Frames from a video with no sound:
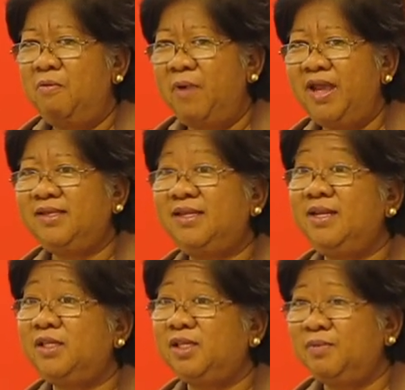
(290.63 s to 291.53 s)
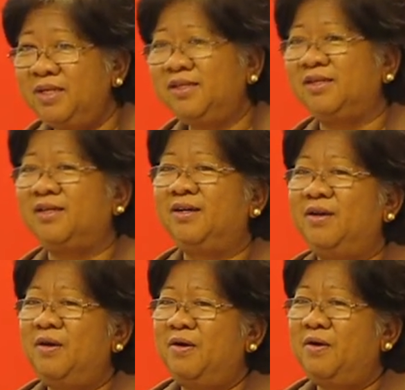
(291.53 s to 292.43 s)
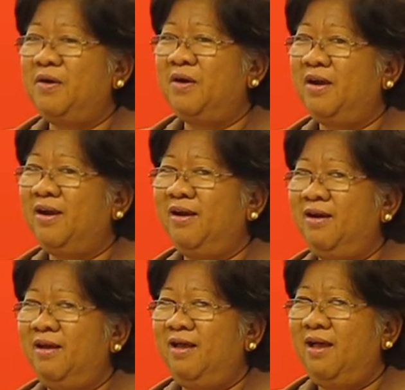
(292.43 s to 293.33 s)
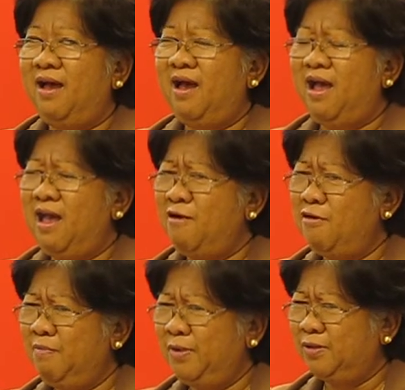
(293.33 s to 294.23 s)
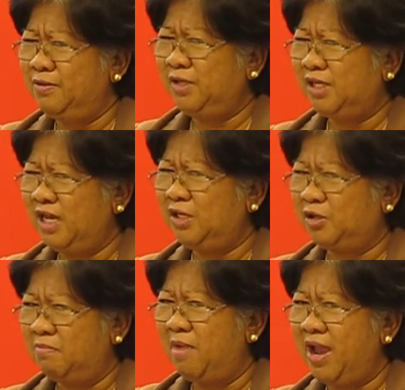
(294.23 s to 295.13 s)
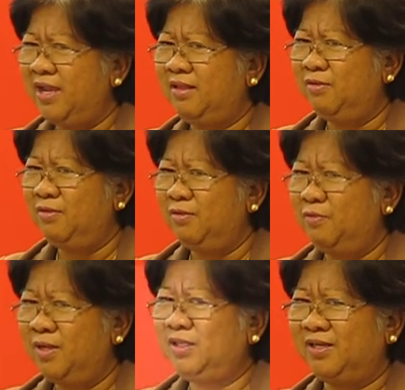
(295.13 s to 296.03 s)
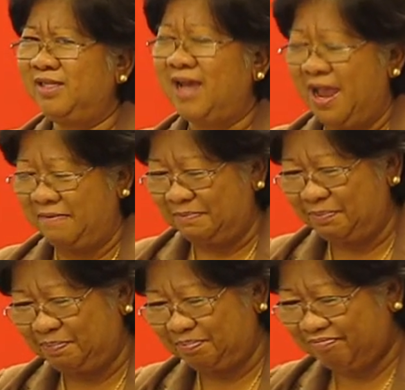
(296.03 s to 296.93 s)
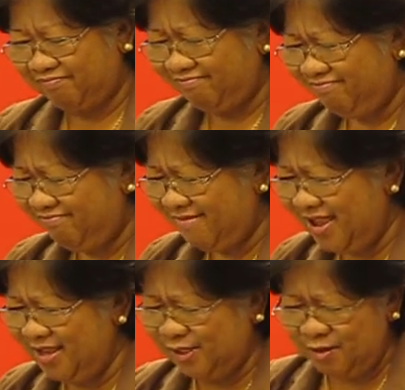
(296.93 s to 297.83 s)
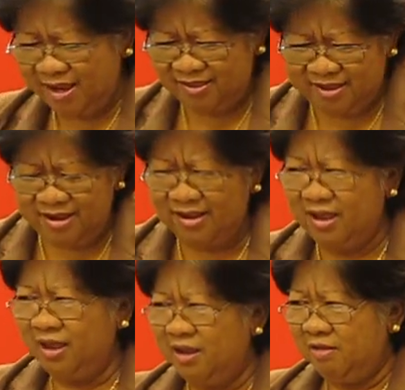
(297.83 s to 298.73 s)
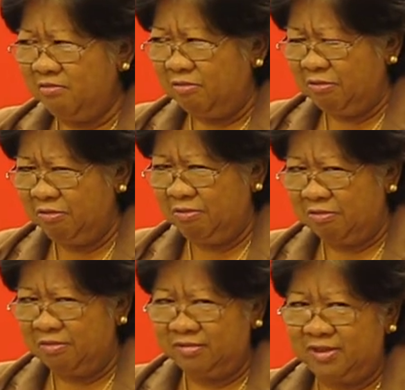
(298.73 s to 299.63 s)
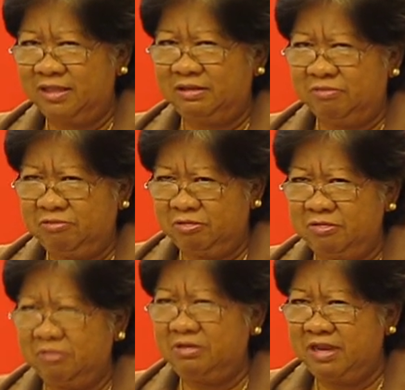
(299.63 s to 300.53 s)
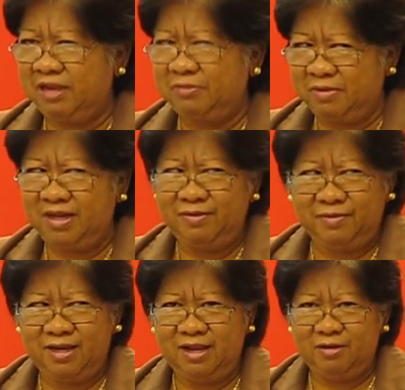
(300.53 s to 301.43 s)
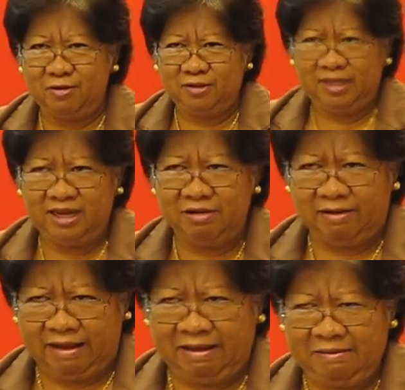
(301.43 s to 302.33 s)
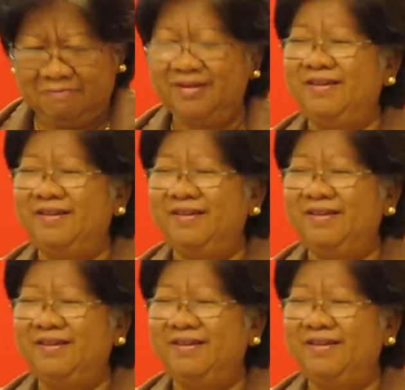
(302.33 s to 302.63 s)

wait till it's winter," or, "I hope you don't change your mind winter time." And so I think, ooh, it could get really, really cold here, eh?